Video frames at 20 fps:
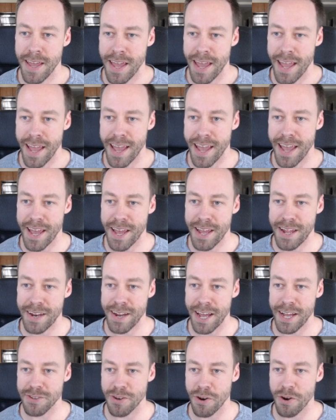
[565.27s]
And
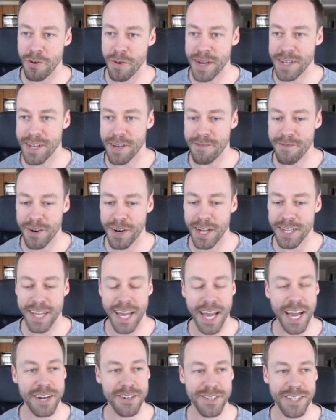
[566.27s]
as always, I forgot
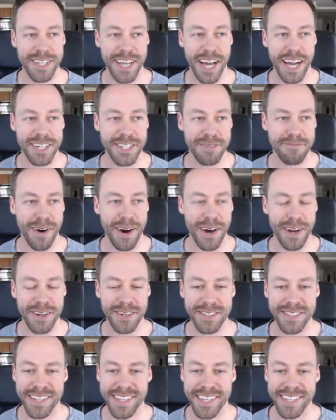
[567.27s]
to actually attach a
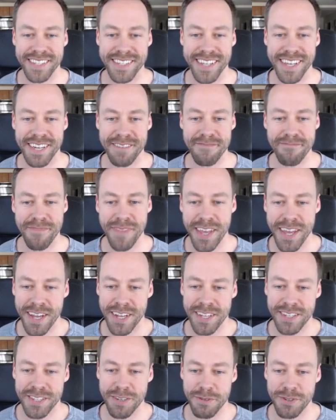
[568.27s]
model to this thing.
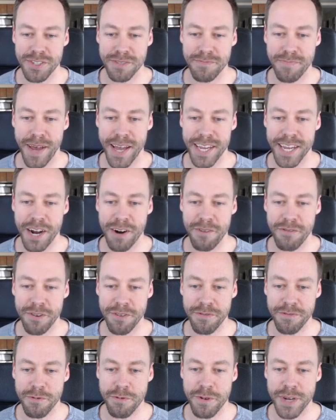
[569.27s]
So we'll just back out
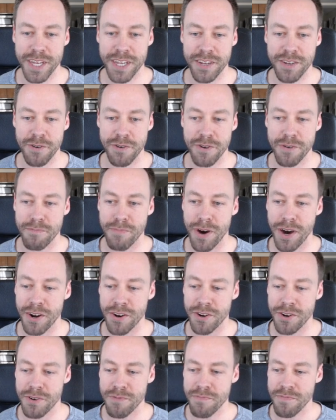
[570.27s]
real quick, go to
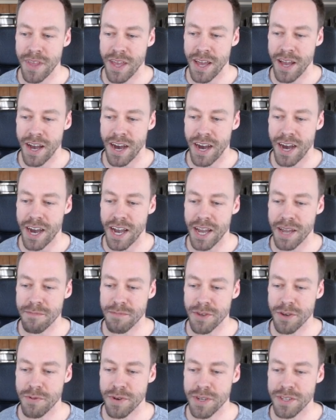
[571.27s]
model.
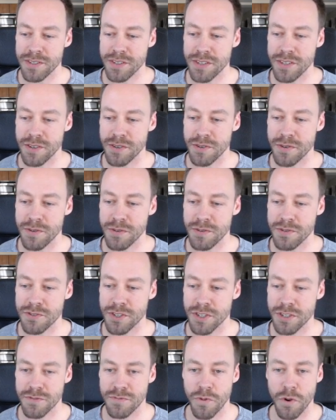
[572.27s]
I'm going to use
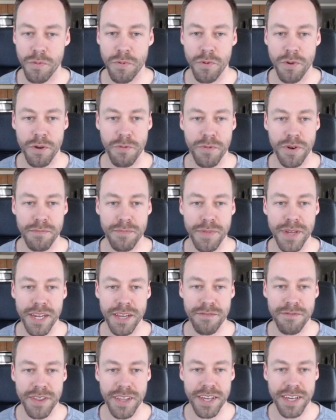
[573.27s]
just 4.1
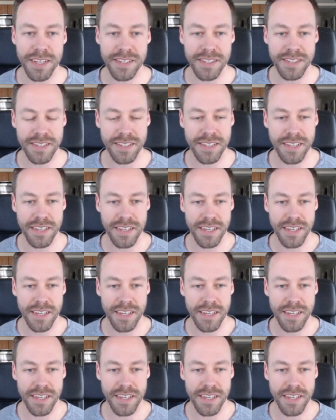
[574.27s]
mini for this.